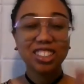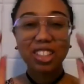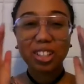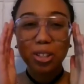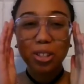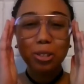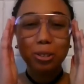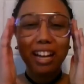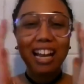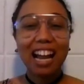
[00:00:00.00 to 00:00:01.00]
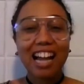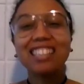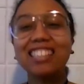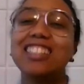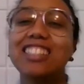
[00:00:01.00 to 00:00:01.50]
So how
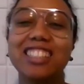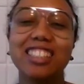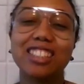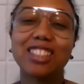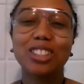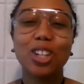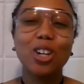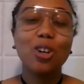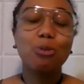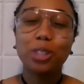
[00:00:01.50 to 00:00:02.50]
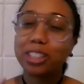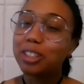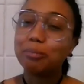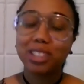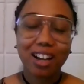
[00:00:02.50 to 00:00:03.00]
does this
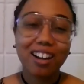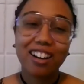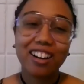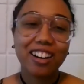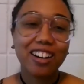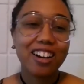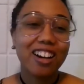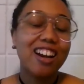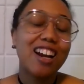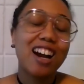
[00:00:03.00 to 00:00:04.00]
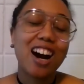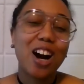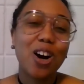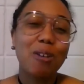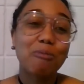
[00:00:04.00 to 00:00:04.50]
William Tucker
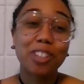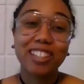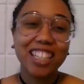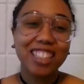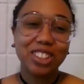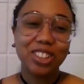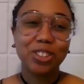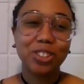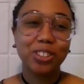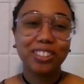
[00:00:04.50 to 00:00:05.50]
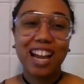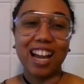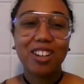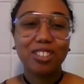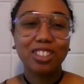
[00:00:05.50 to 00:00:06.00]
Um, relate to
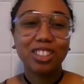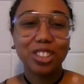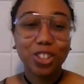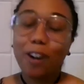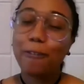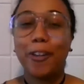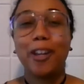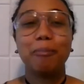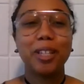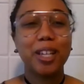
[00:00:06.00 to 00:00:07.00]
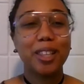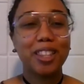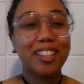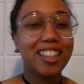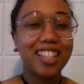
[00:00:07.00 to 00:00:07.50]
now your family,
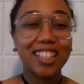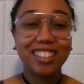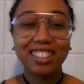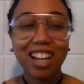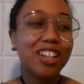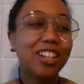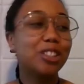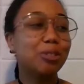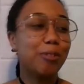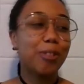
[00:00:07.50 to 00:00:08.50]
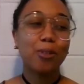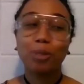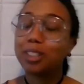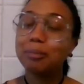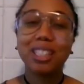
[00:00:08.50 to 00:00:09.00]
the Tuckers, with the
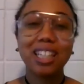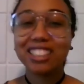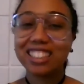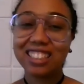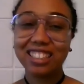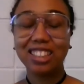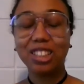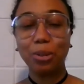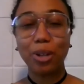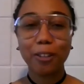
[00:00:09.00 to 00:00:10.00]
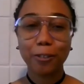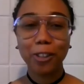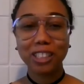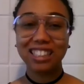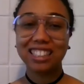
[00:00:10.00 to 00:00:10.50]
William Tucker sixteen
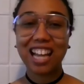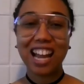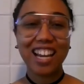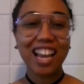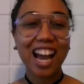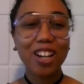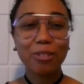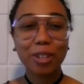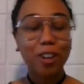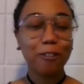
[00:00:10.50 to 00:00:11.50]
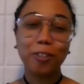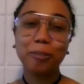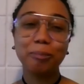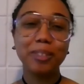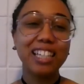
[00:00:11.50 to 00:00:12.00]
twenty-four Society? How do we go
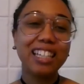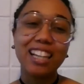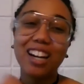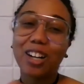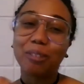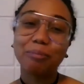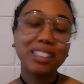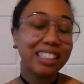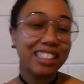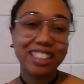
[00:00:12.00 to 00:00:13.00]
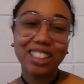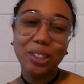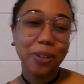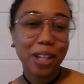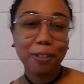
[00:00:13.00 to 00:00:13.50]
from um, sixteen
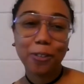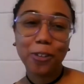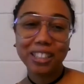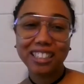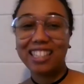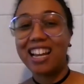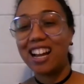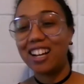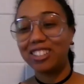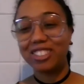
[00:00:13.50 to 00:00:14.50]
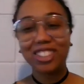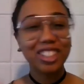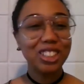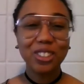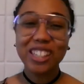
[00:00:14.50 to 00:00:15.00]
twenty-four to now
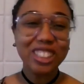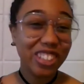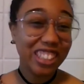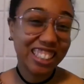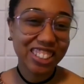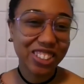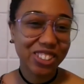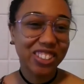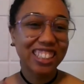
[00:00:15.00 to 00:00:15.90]
twenty twenty-two?